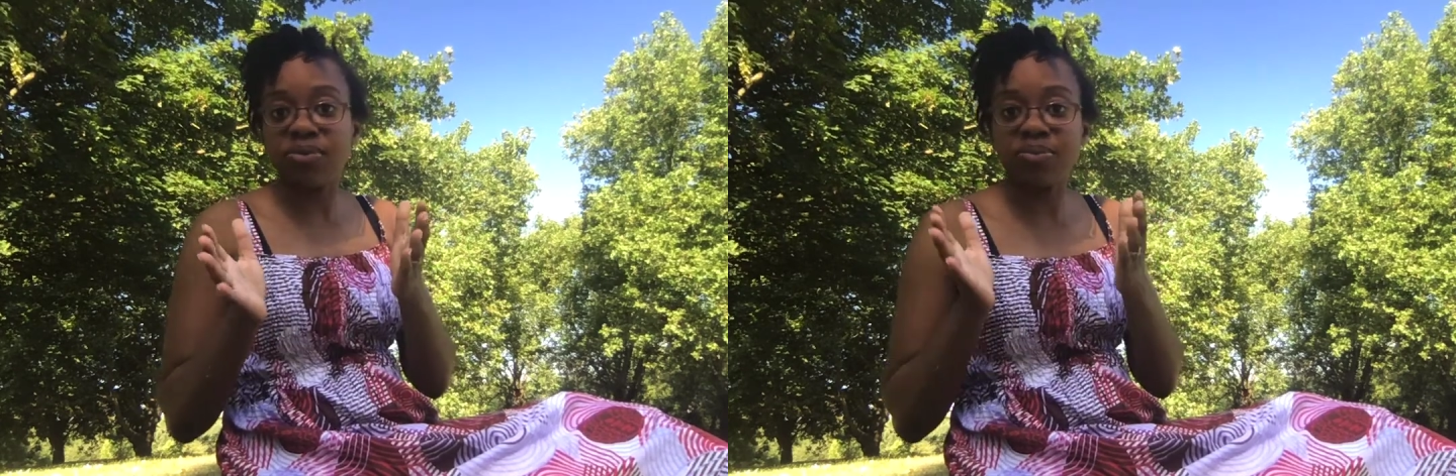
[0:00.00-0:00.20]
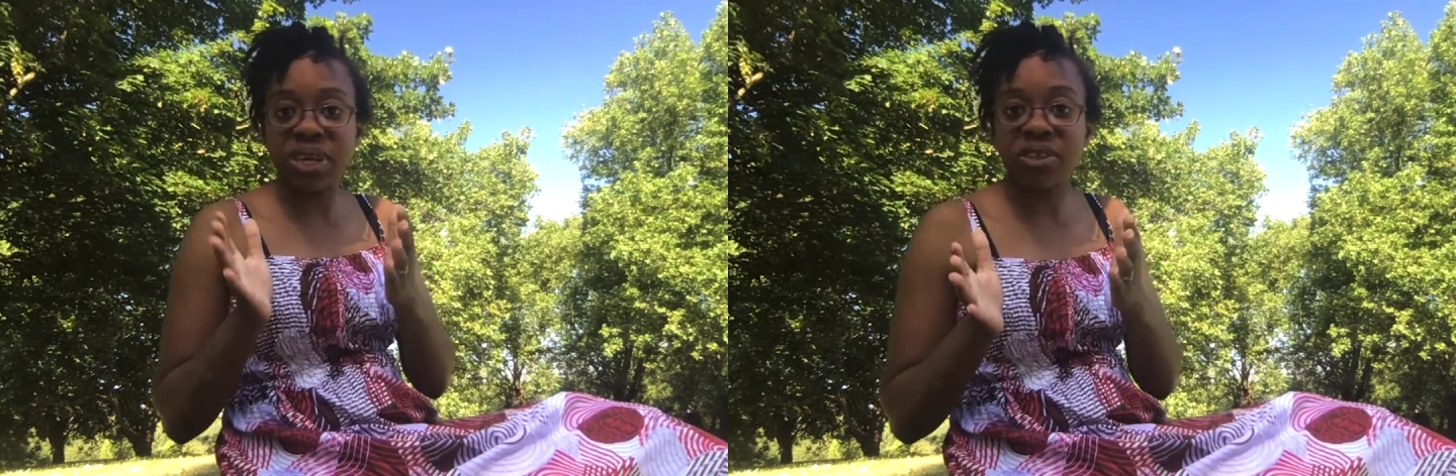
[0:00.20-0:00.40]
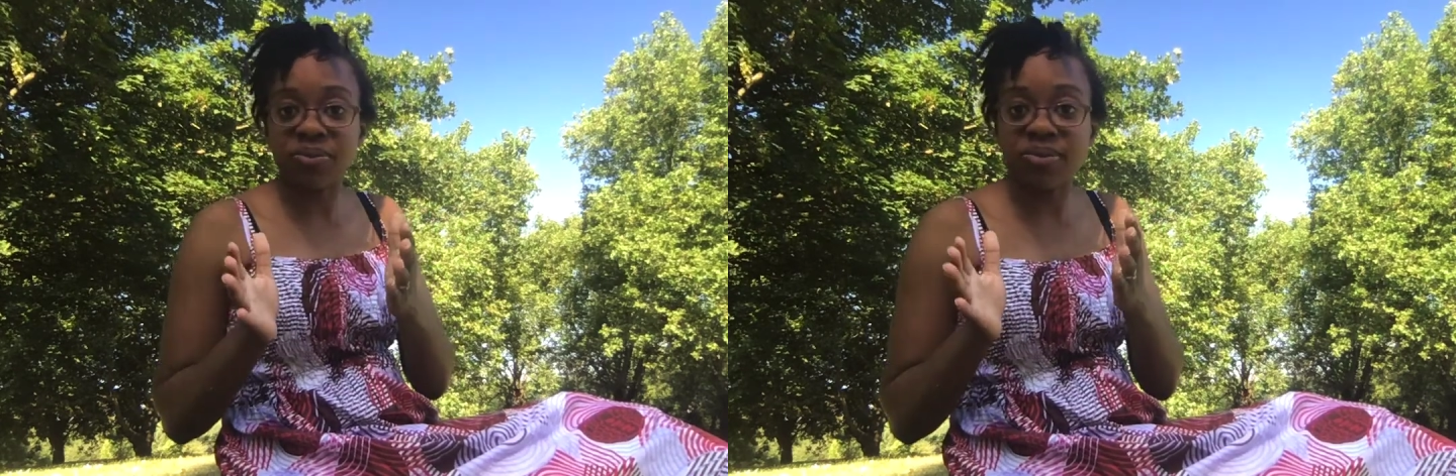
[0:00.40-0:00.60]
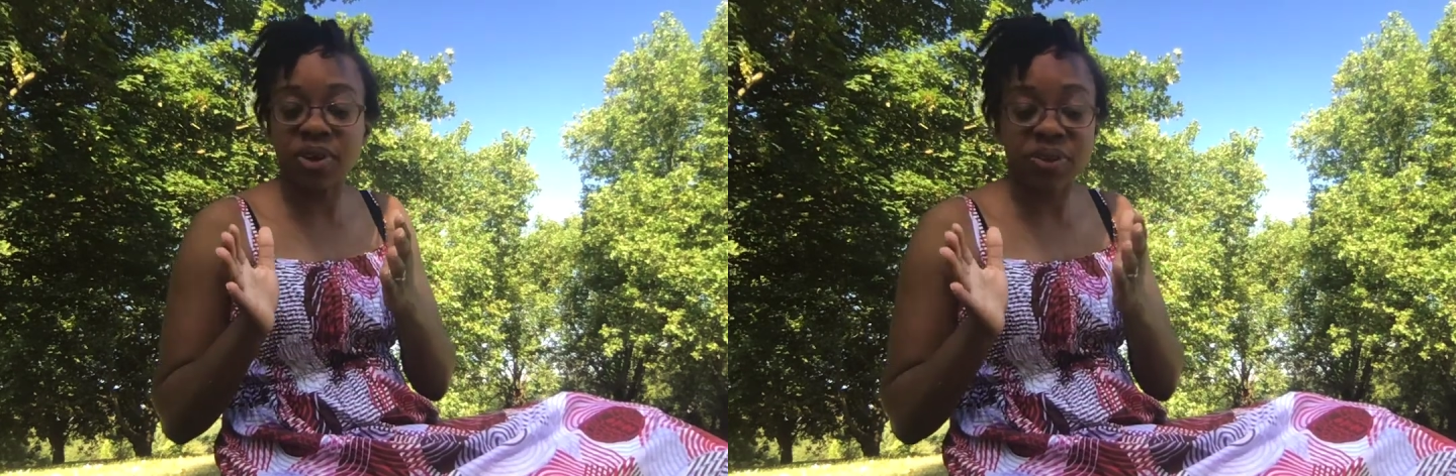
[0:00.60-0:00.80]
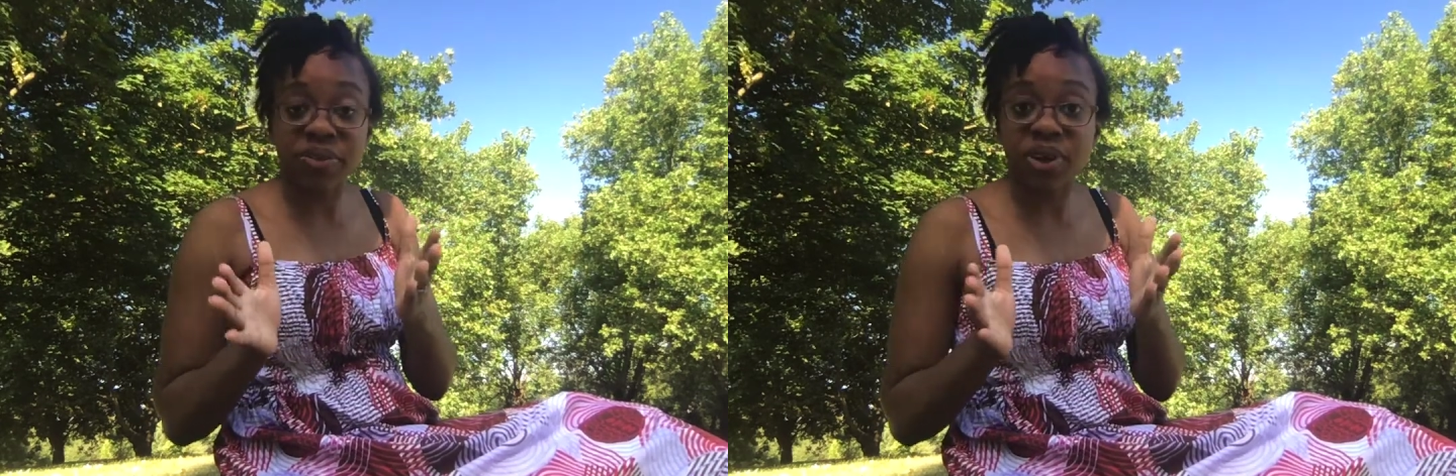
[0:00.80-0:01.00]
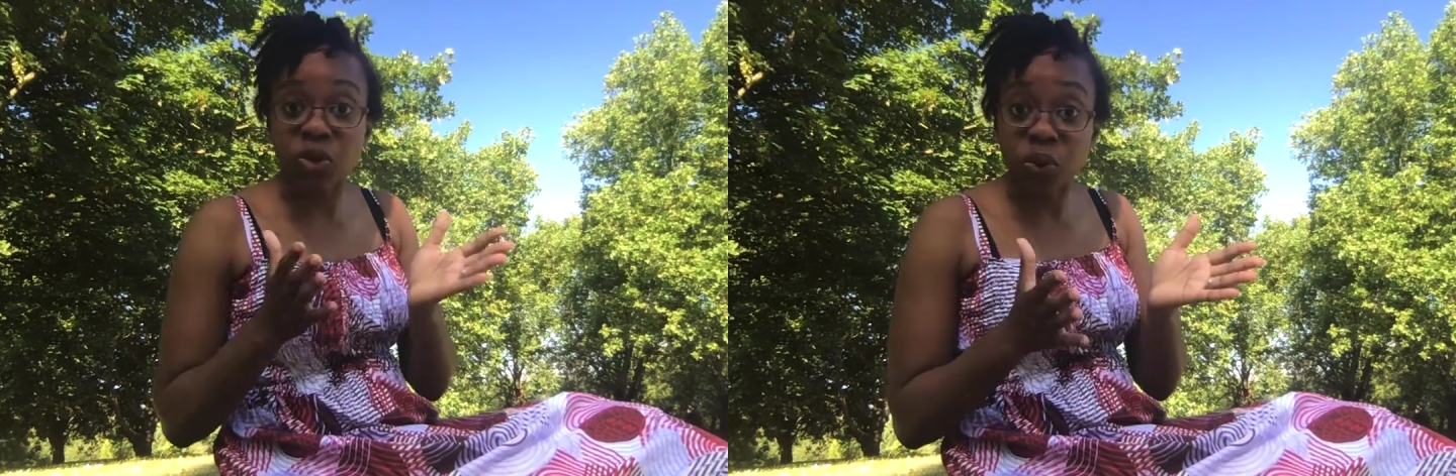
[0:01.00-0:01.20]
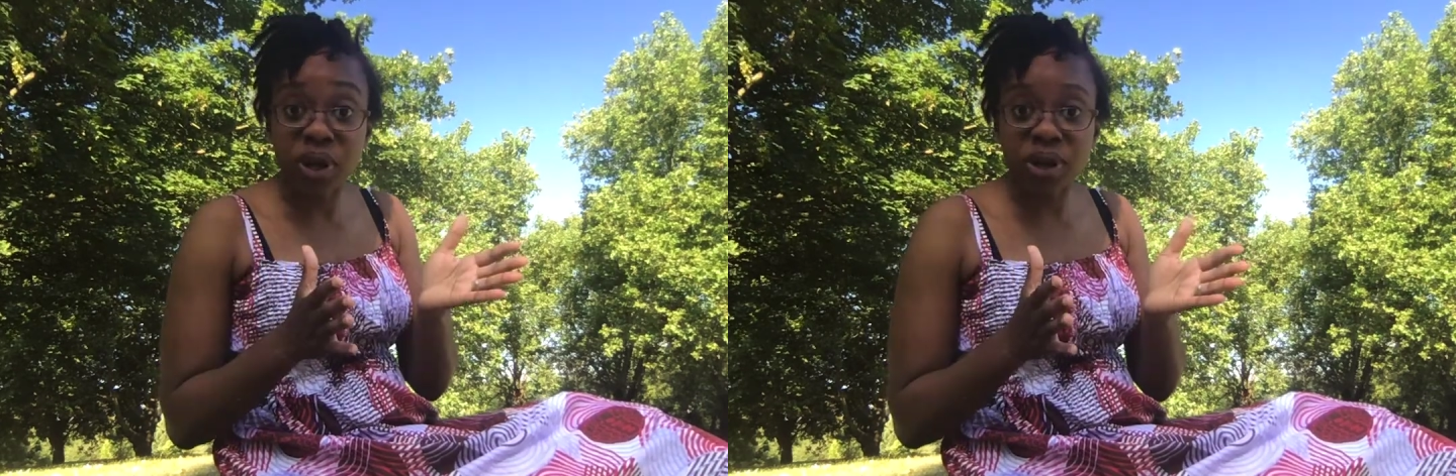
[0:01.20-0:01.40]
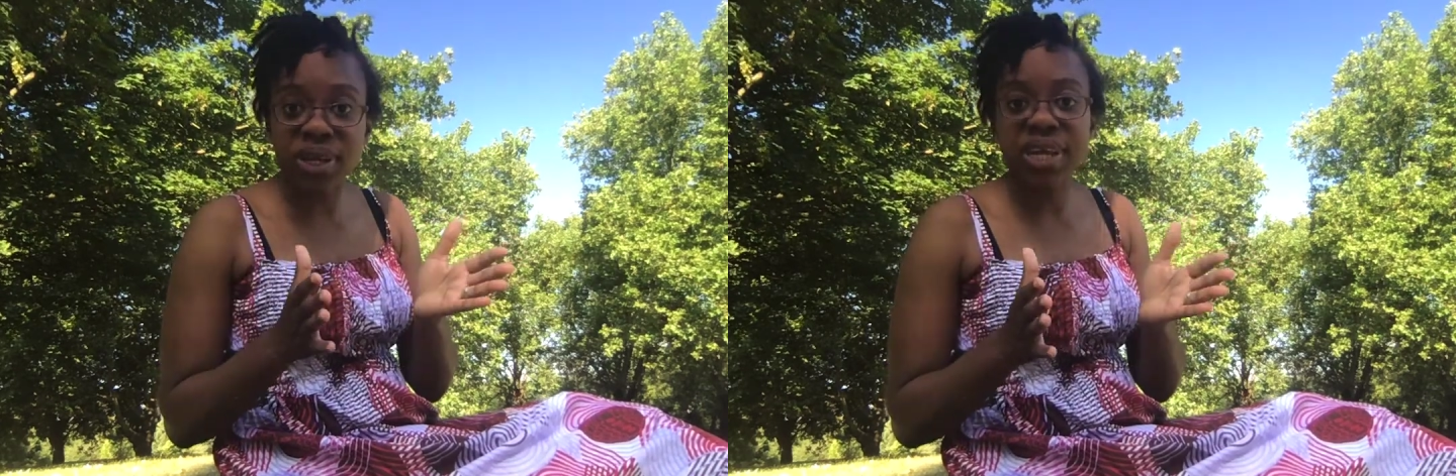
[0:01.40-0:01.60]
place of living or
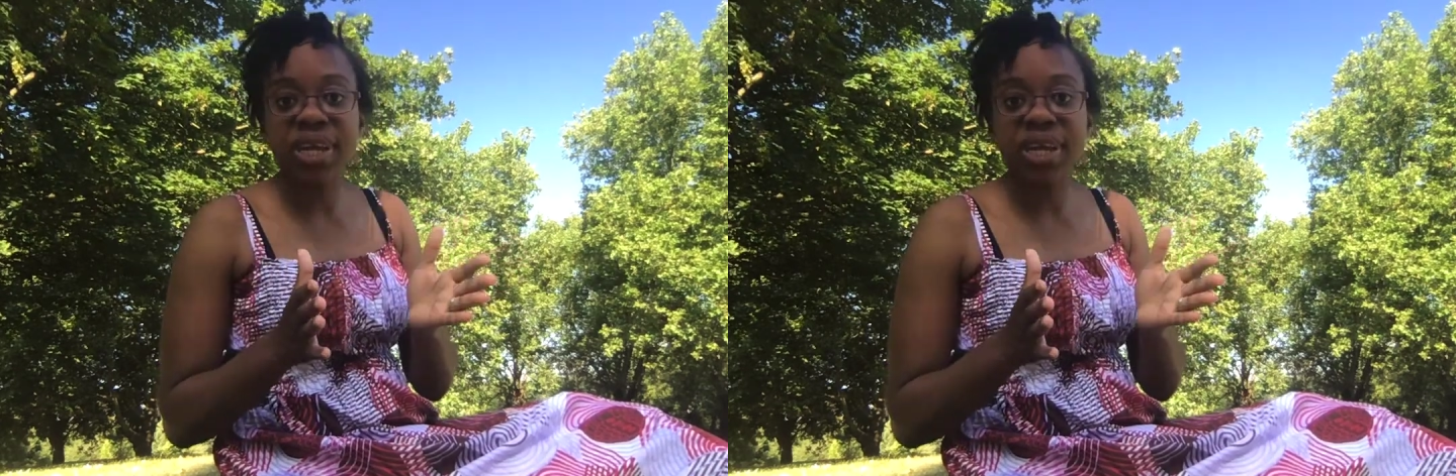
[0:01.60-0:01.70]
work,